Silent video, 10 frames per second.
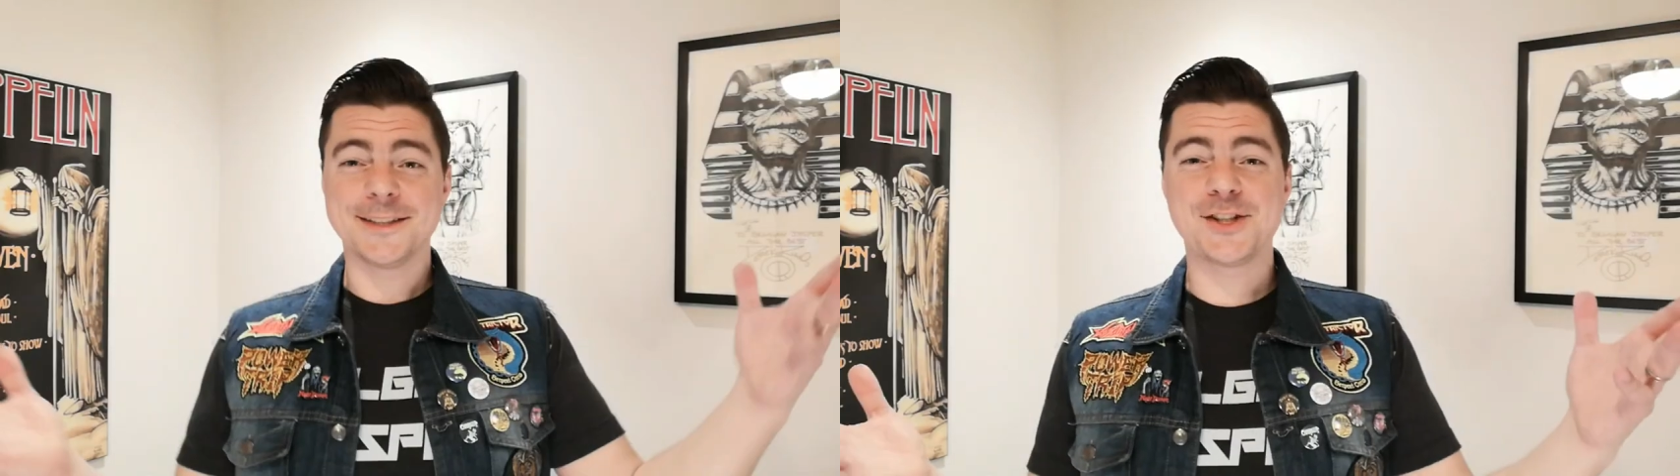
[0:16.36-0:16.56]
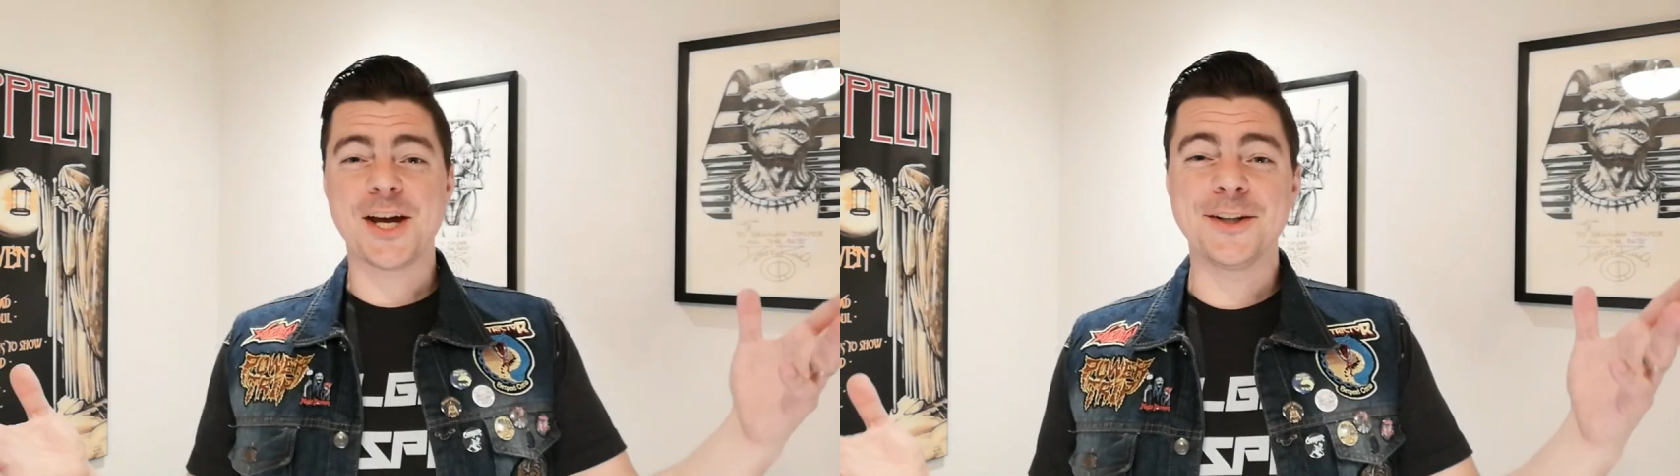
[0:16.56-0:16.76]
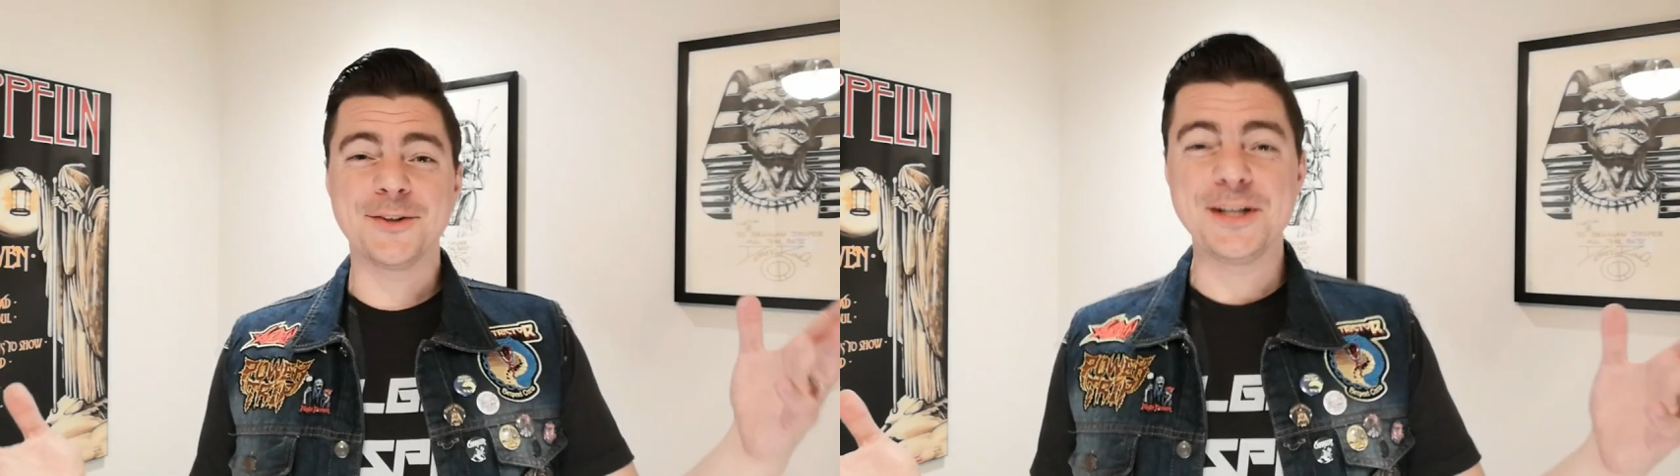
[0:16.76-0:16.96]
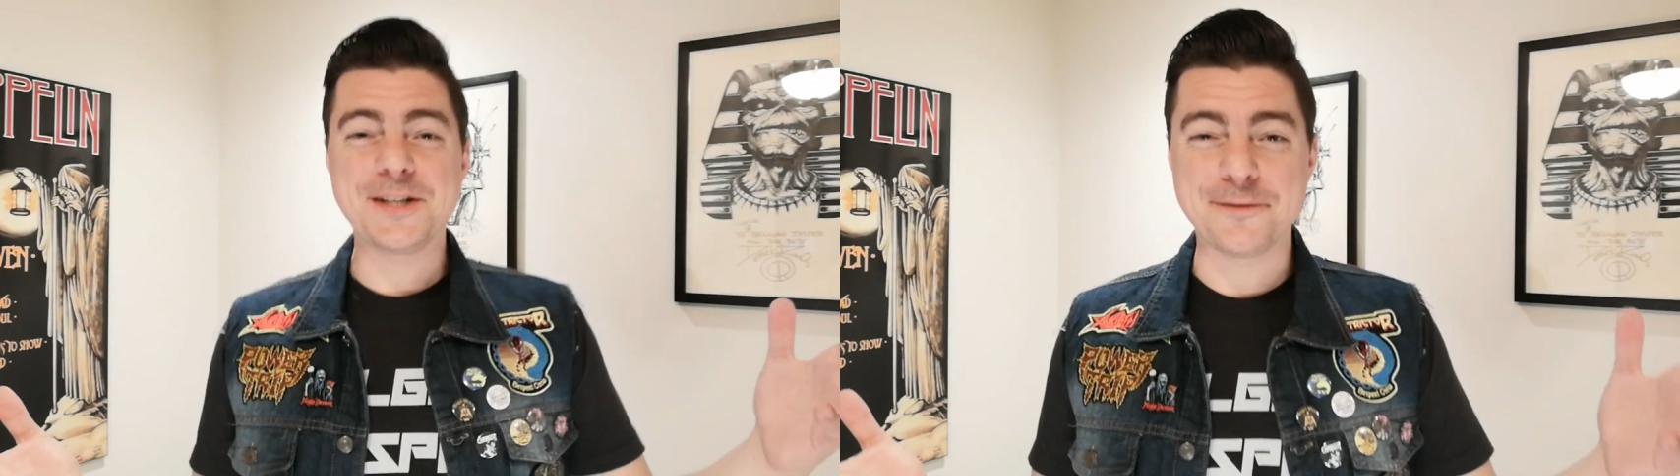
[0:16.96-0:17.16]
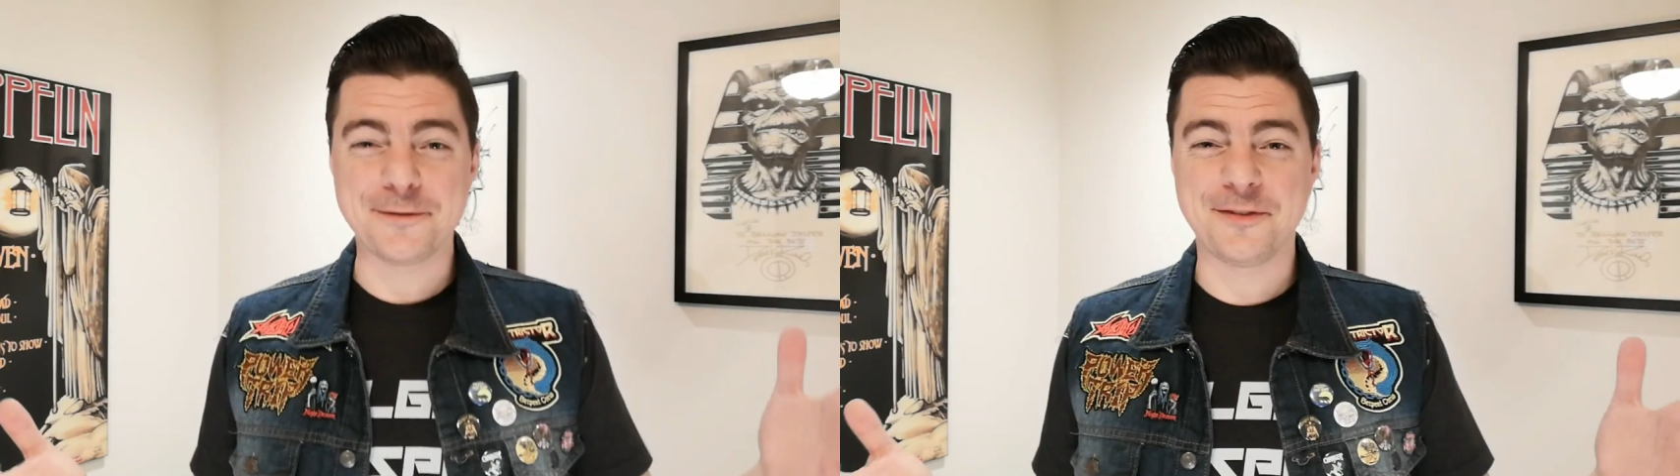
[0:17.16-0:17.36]
The channel
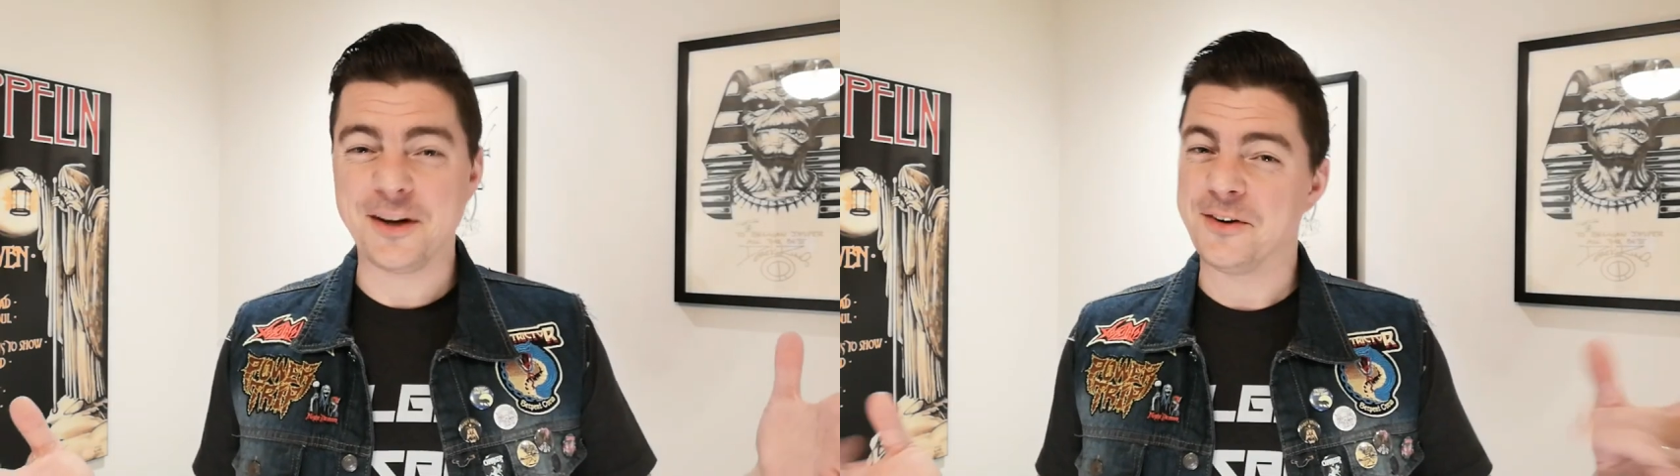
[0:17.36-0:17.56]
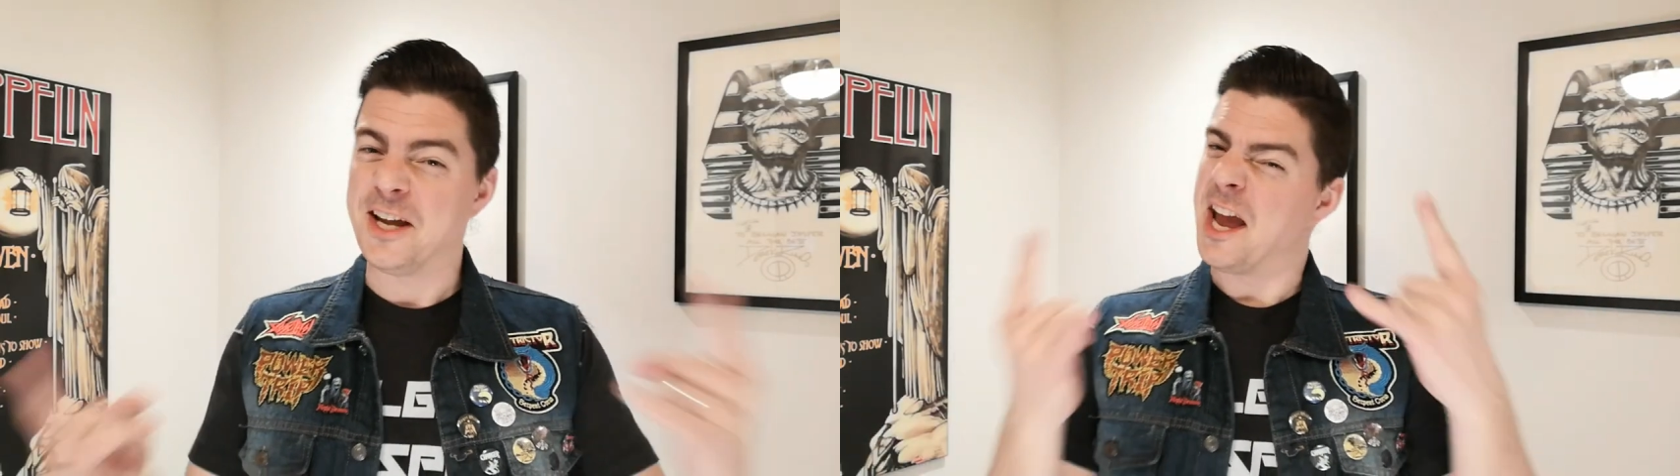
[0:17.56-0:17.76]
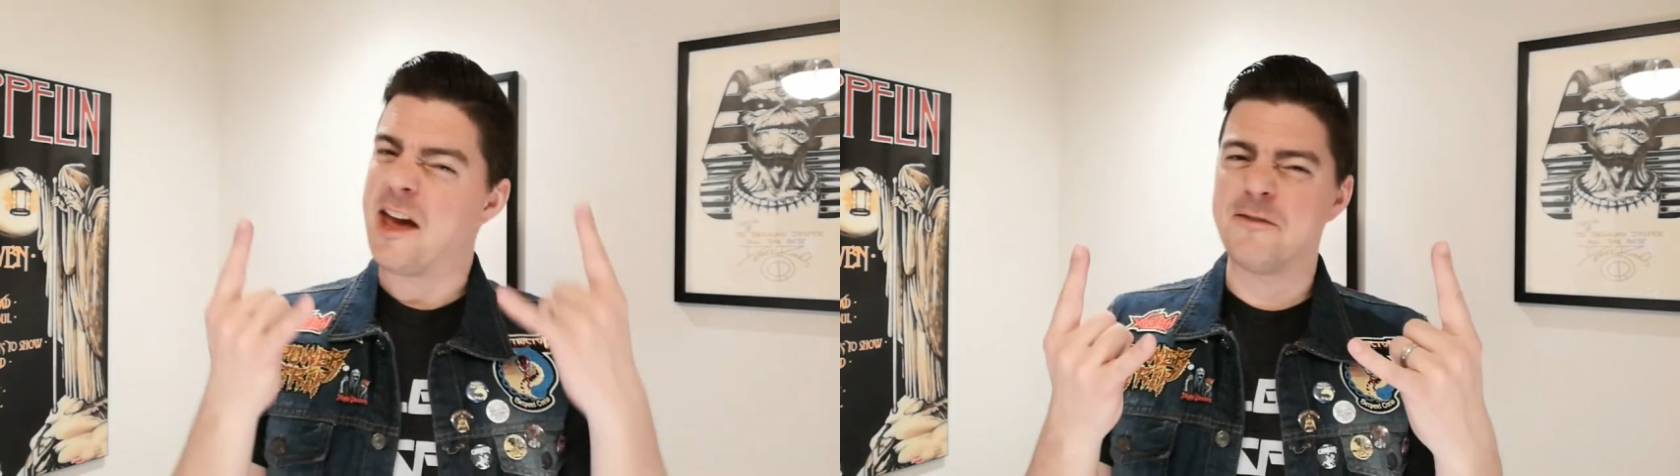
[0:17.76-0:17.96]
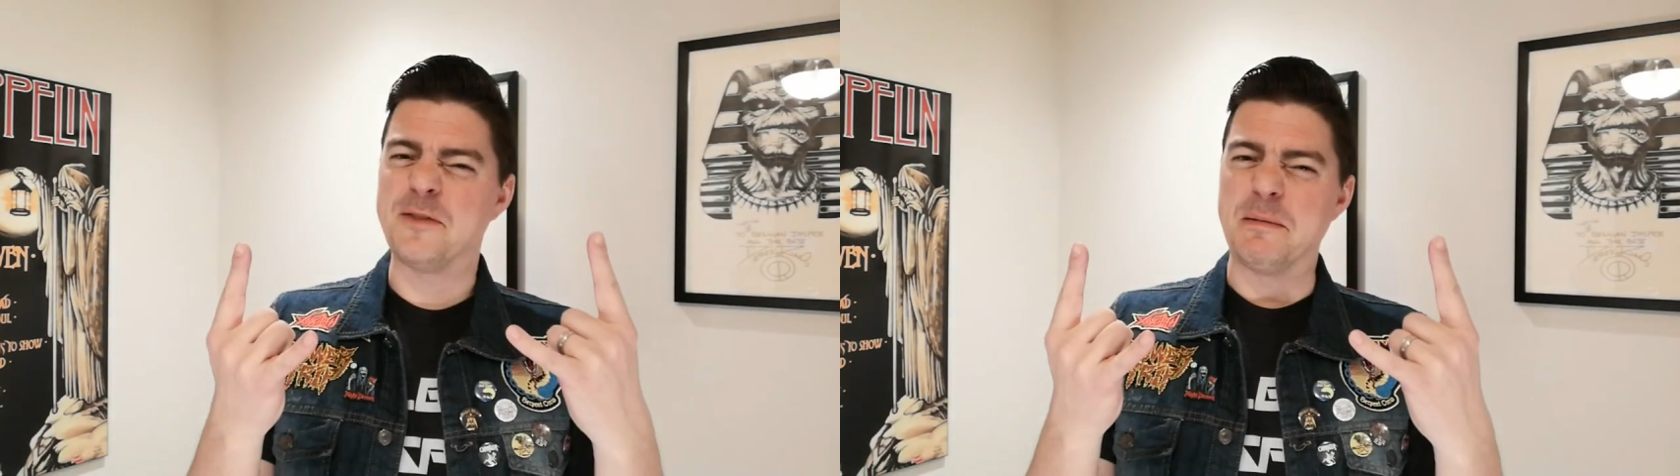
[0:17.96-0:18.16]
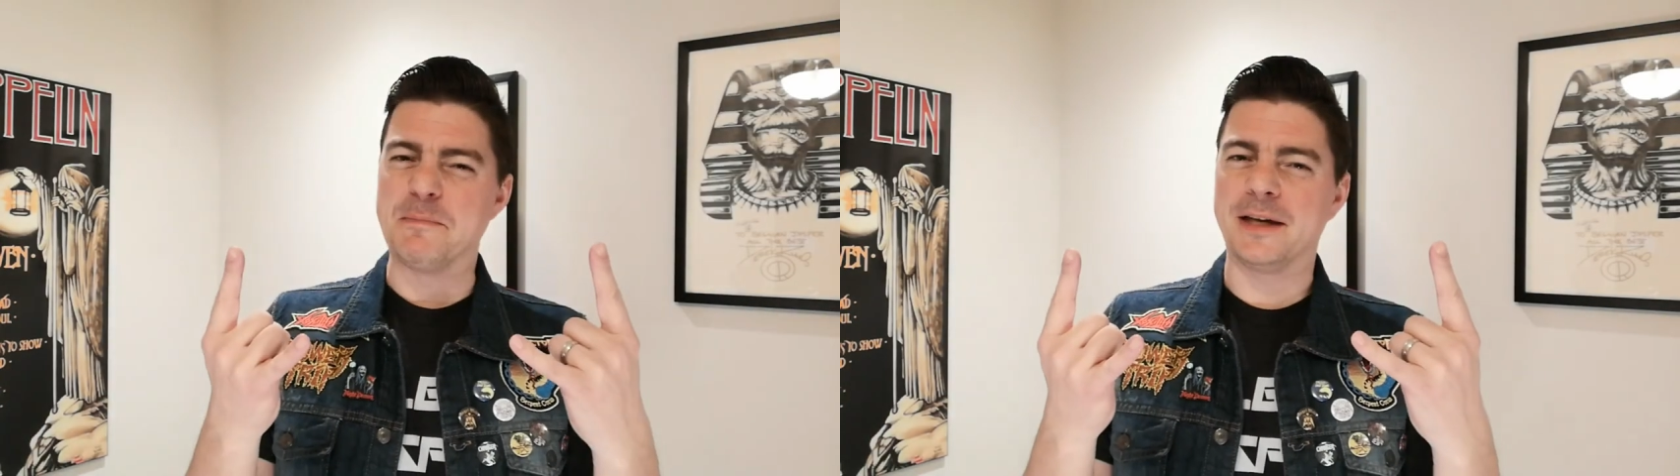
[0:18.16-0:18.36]
reached a very
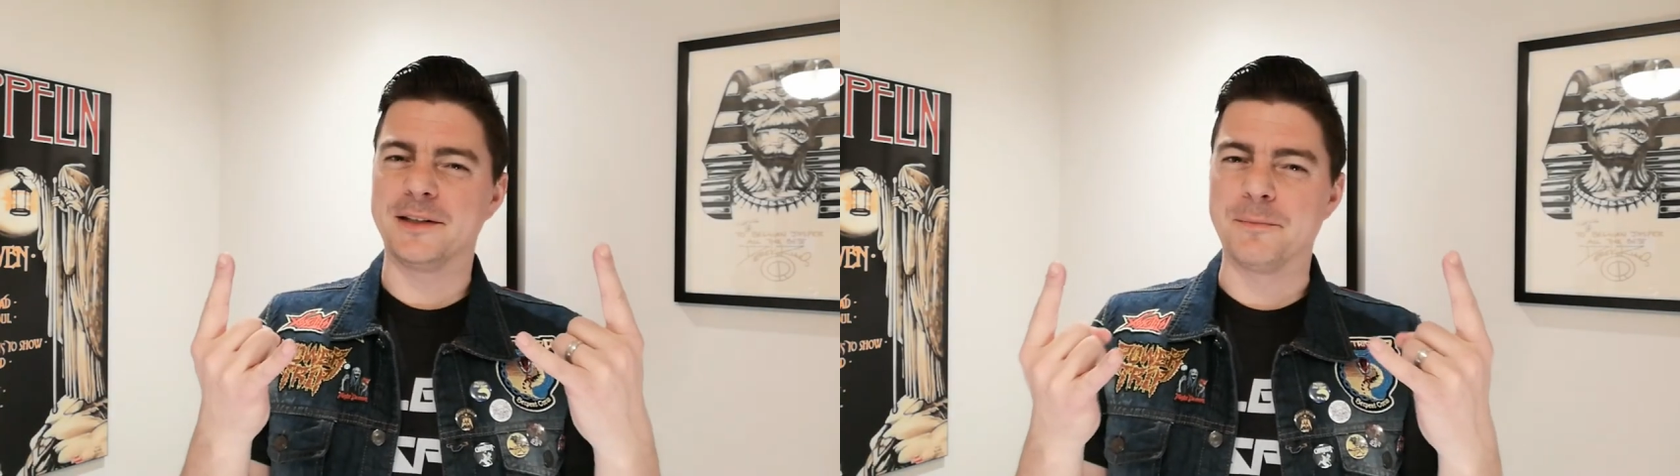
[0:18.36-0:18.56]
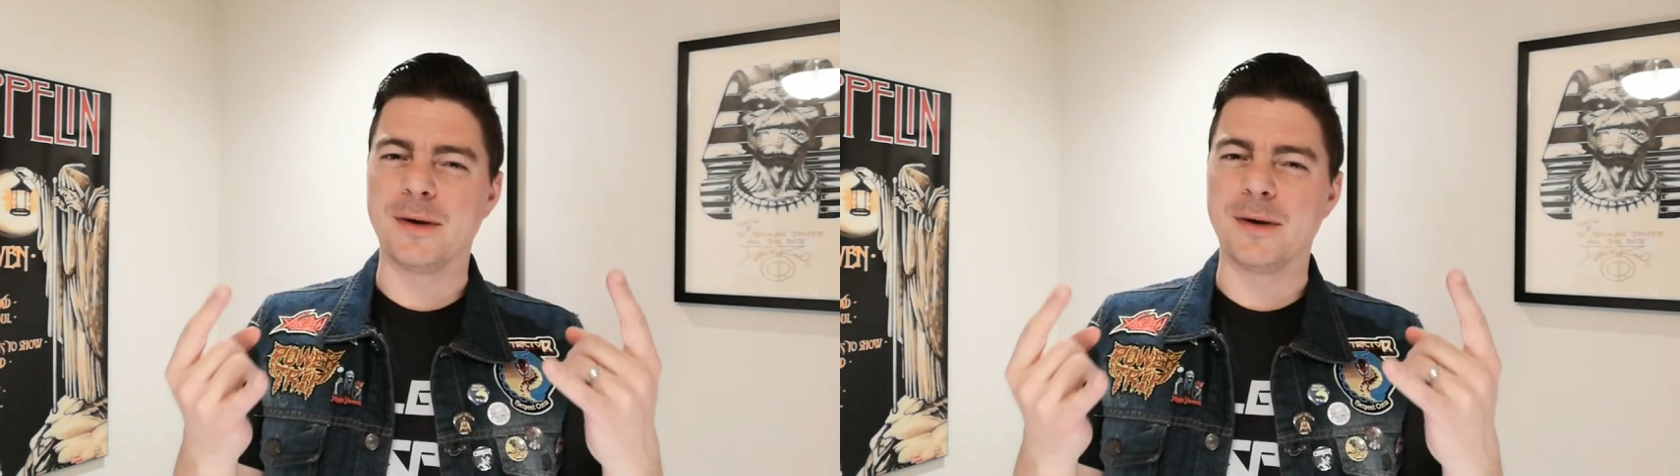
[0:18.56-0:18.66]
heavy metal